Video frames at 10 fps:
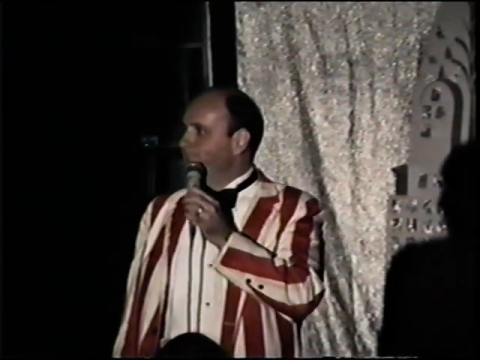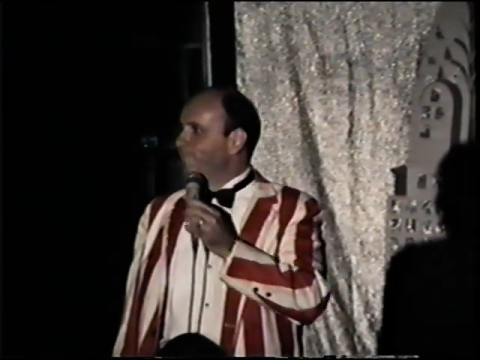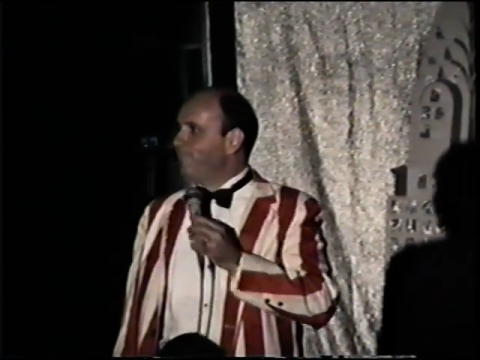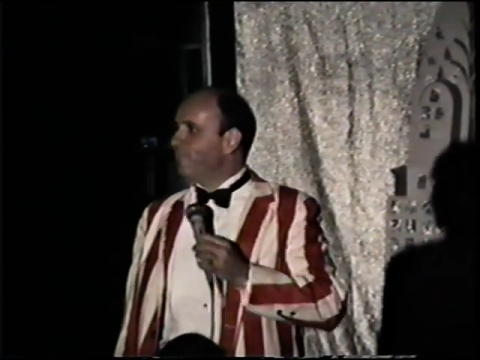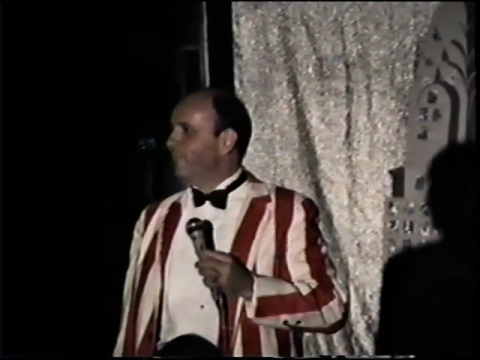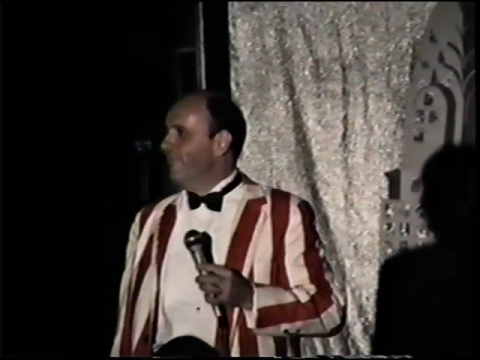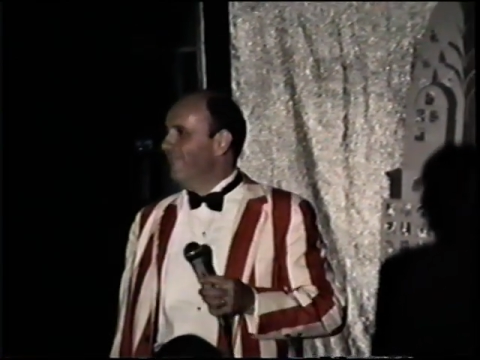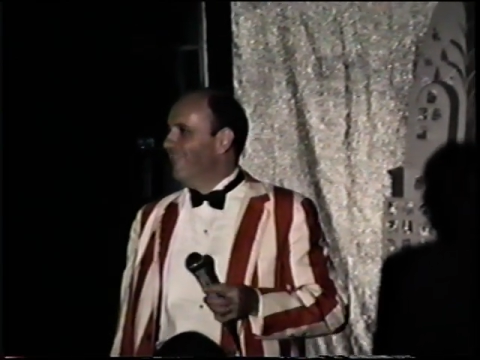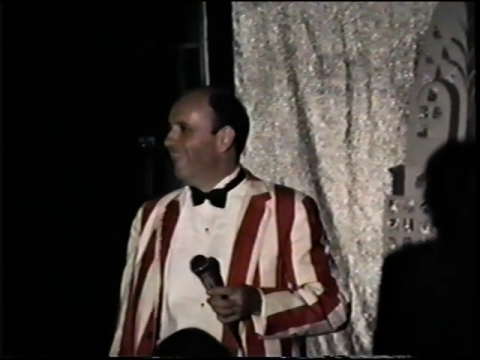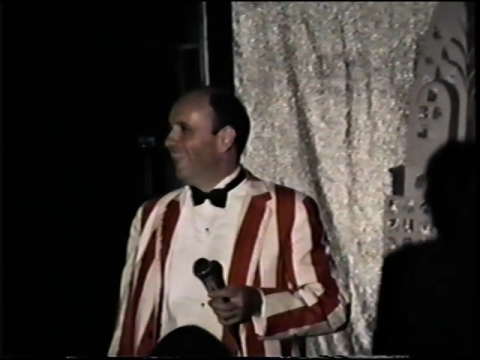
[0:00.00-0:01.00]

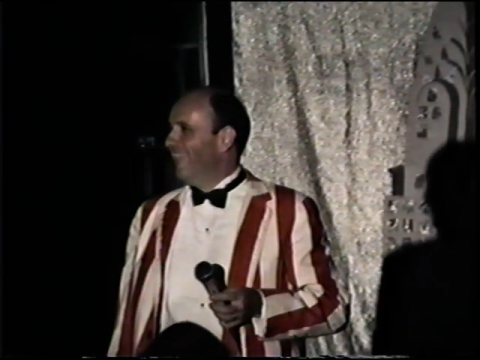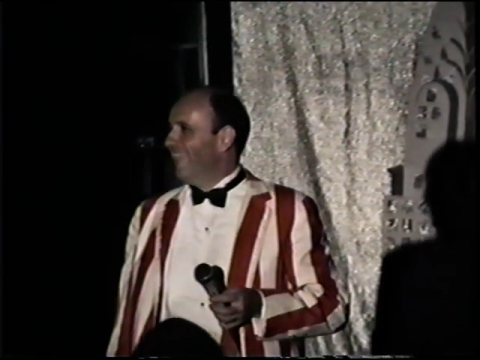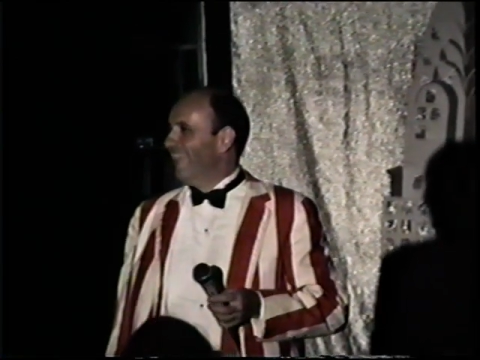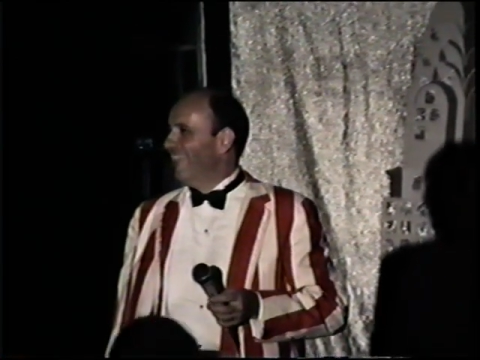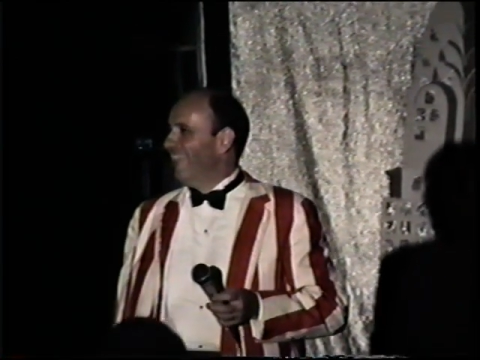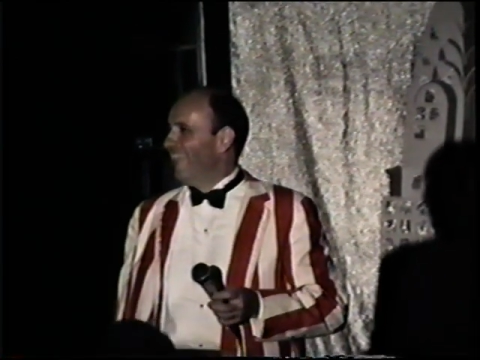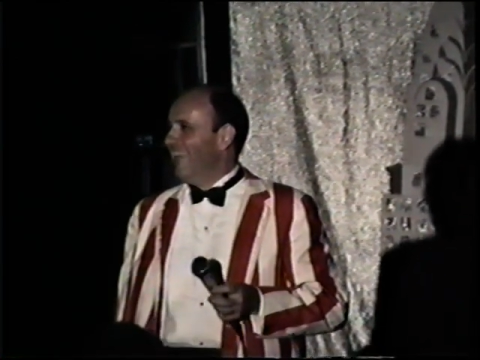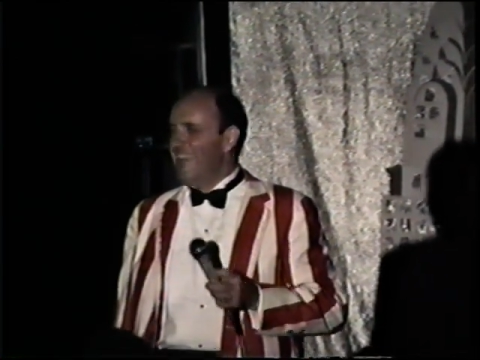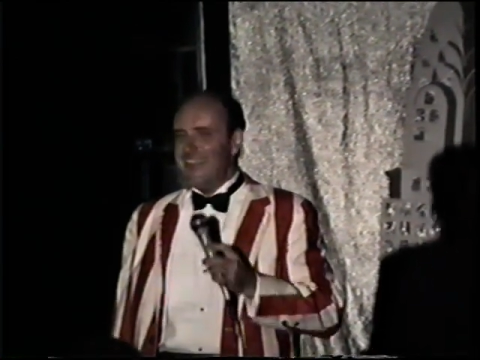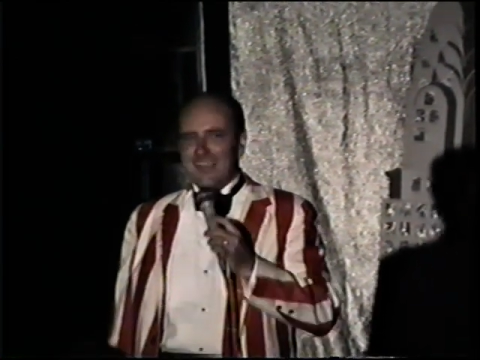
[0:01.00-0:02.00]

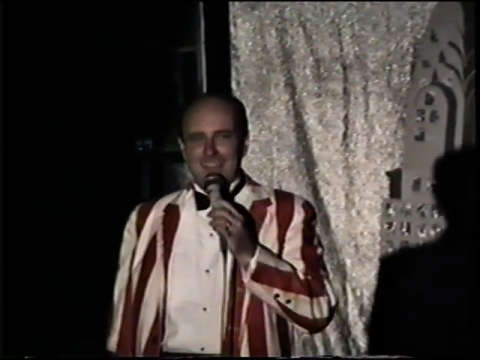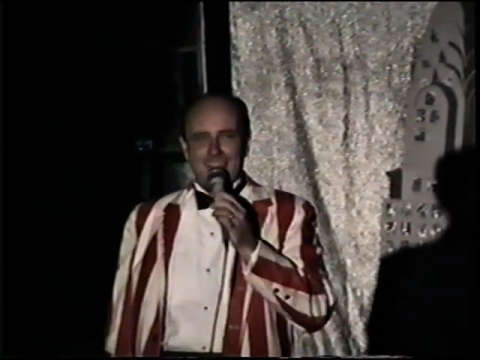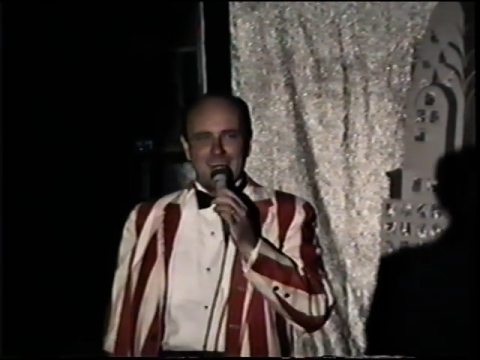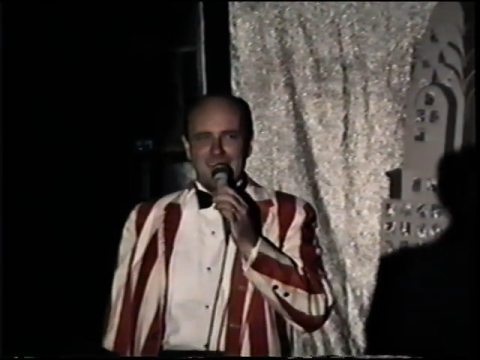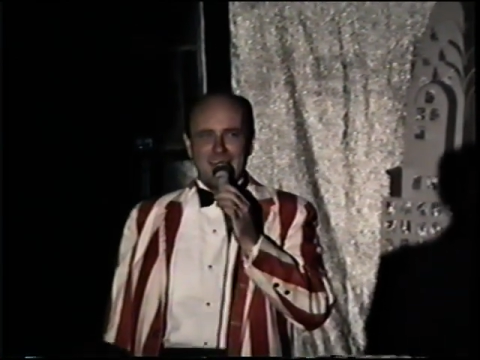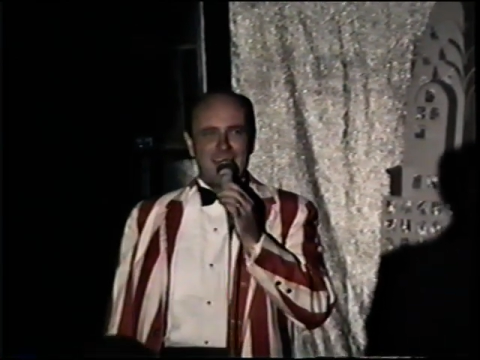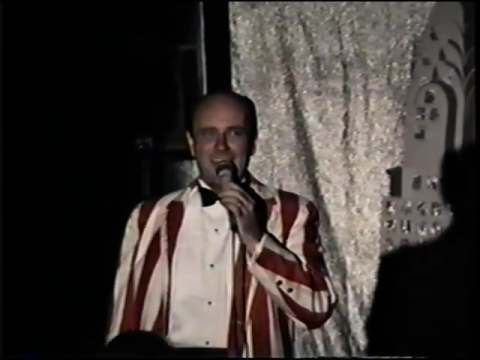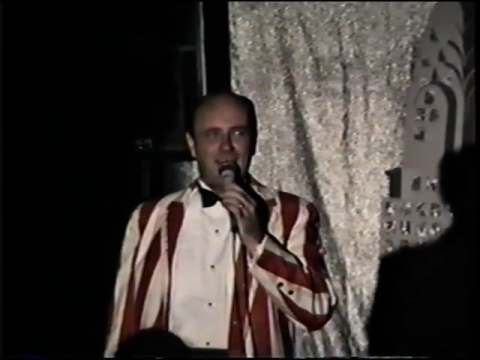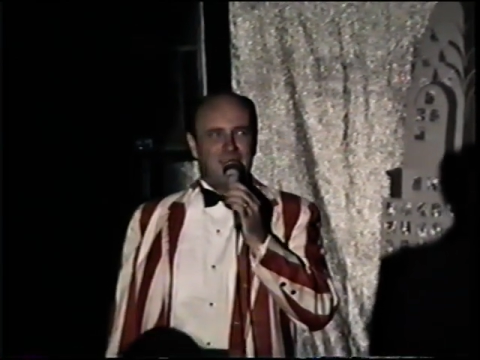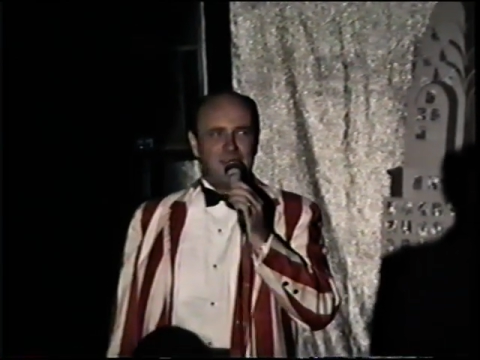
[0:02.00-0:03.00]
I said, Charlie, I
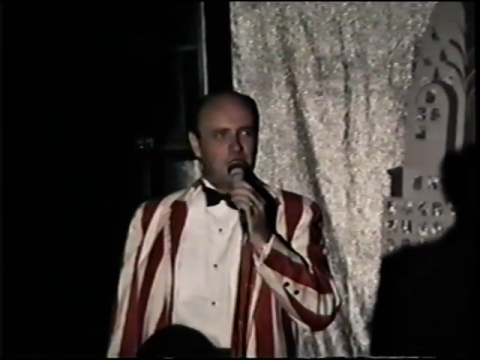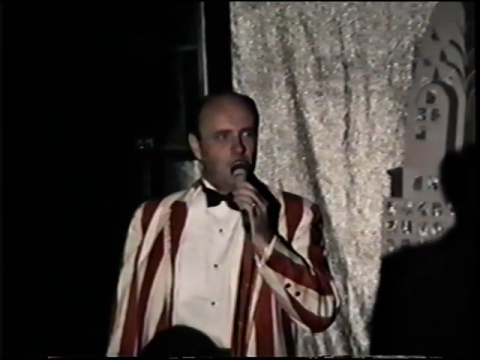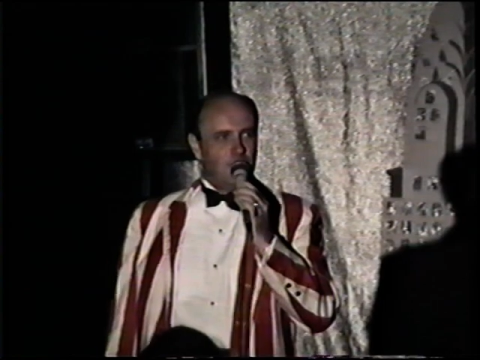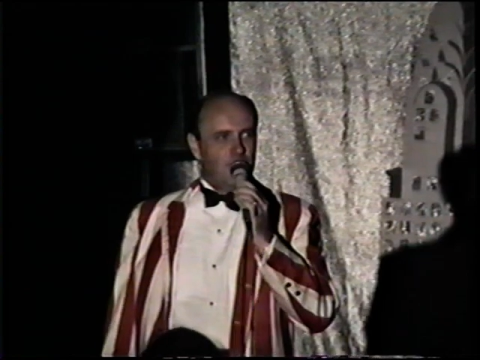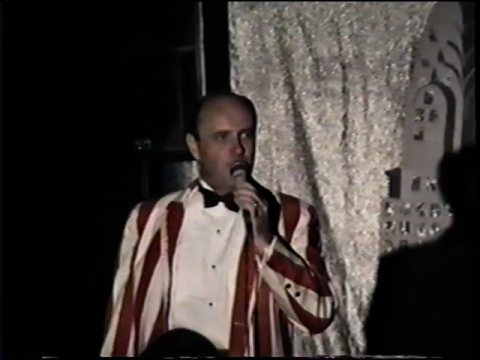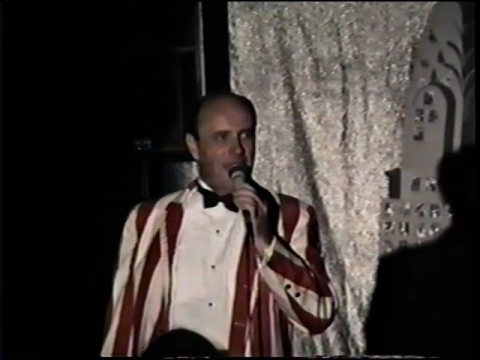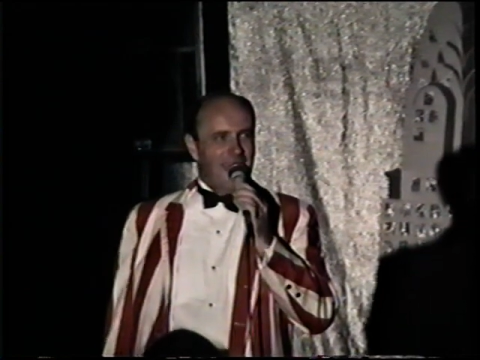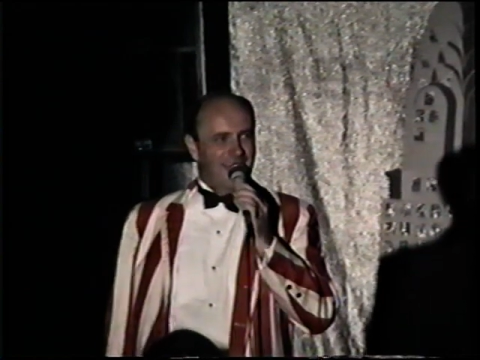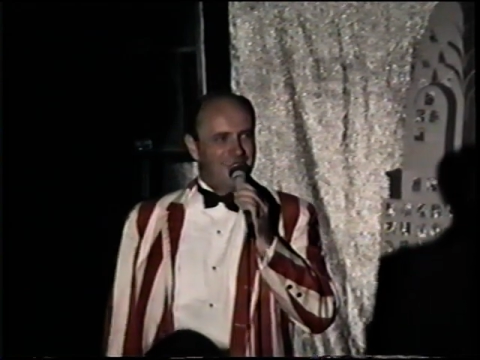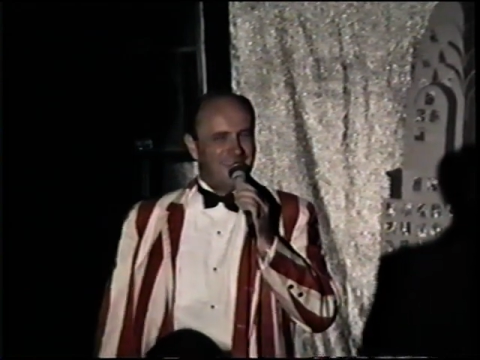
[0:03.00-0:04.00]
don't think you're supposed to do that.
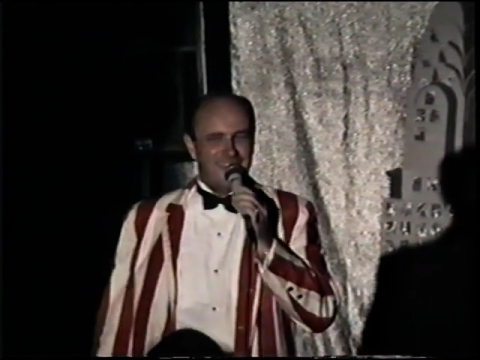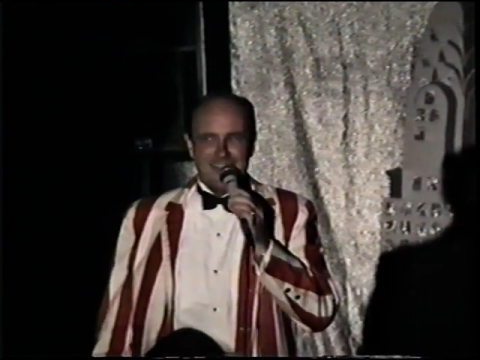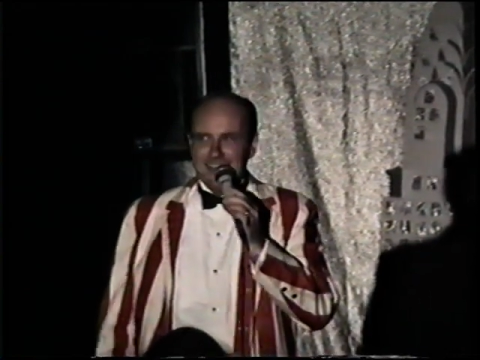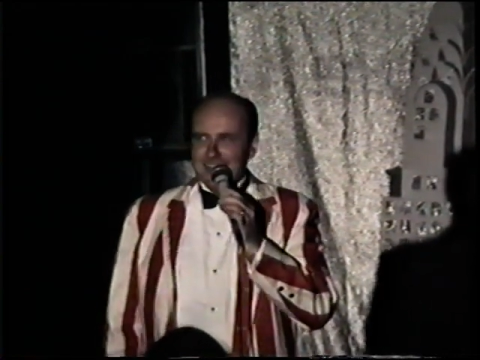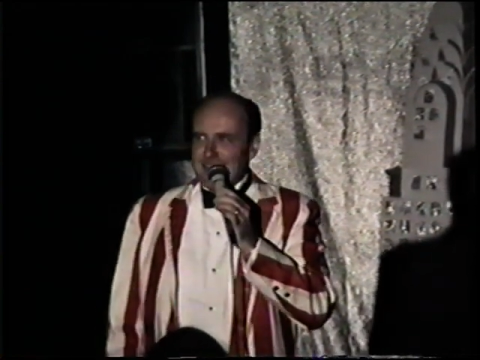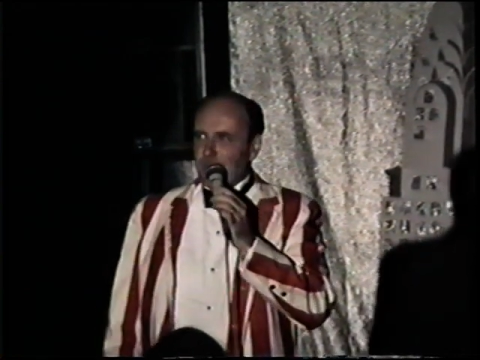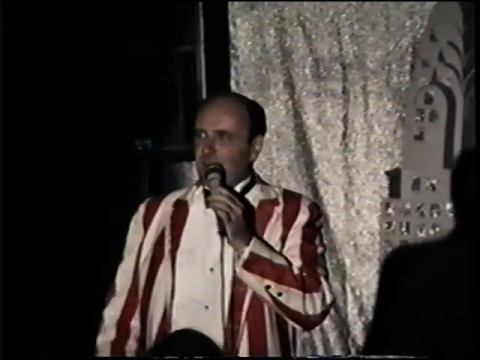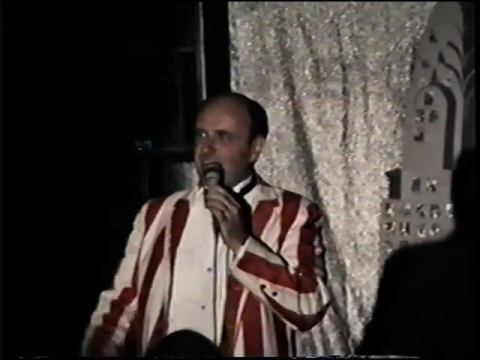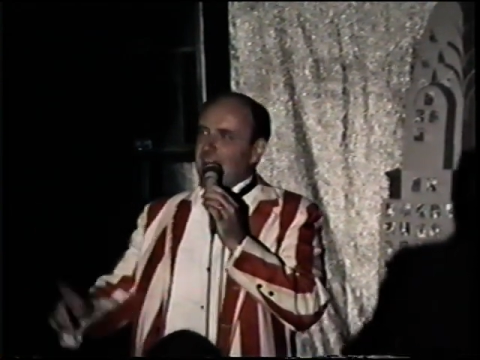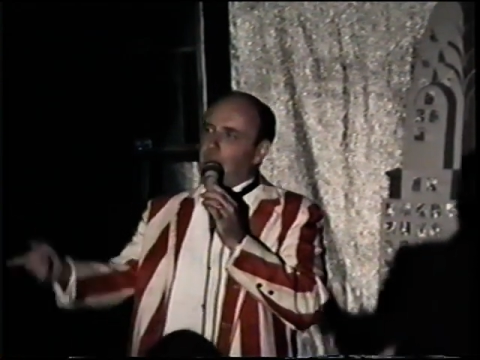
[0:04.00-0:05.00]
One
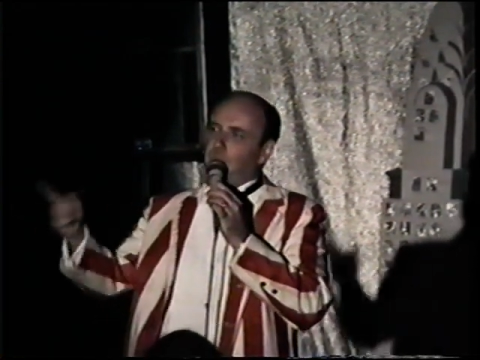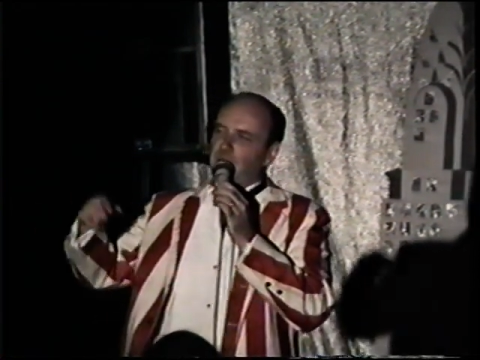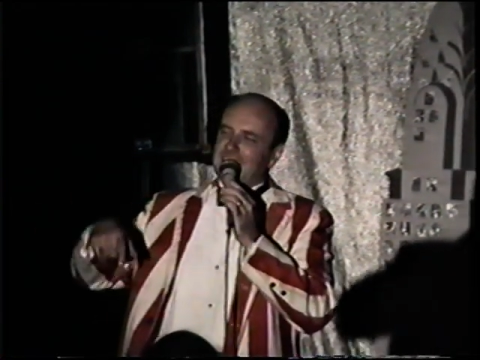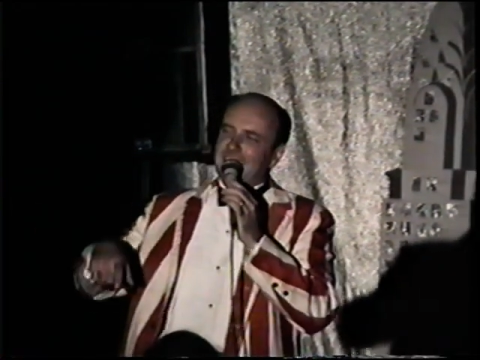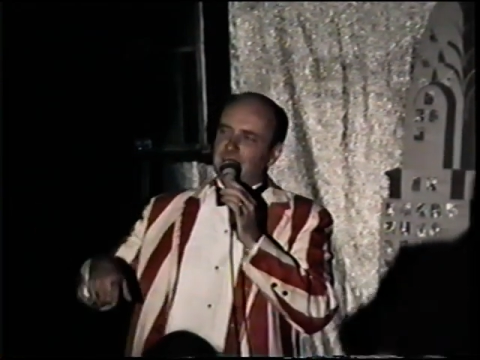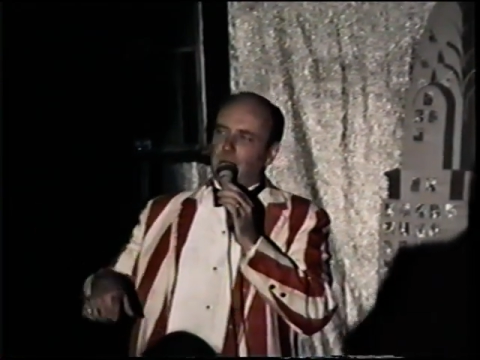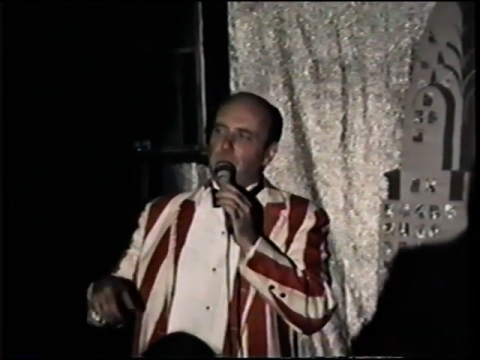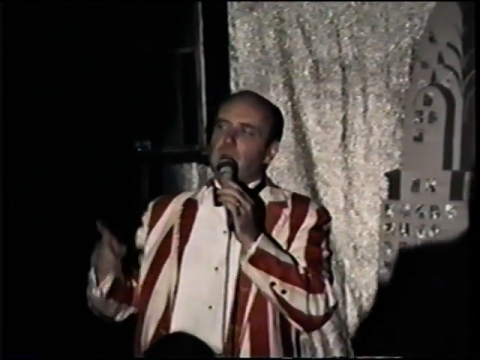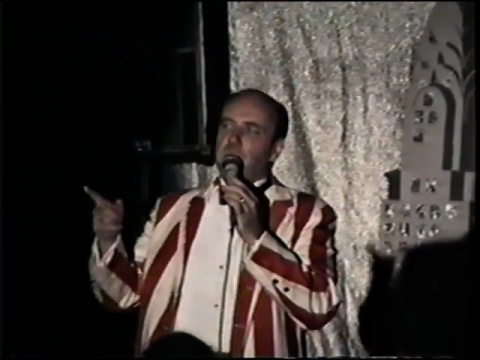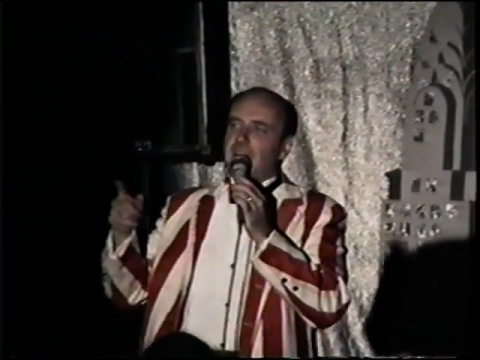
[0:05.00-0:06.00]
time we were kids, though, we
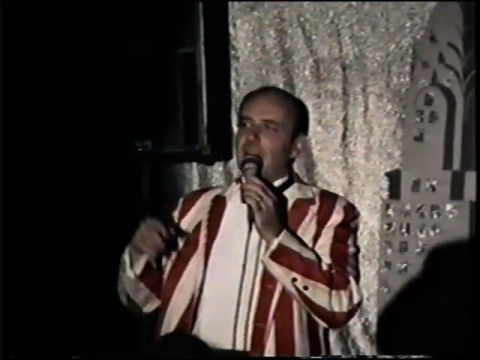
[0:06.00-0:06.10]
were playing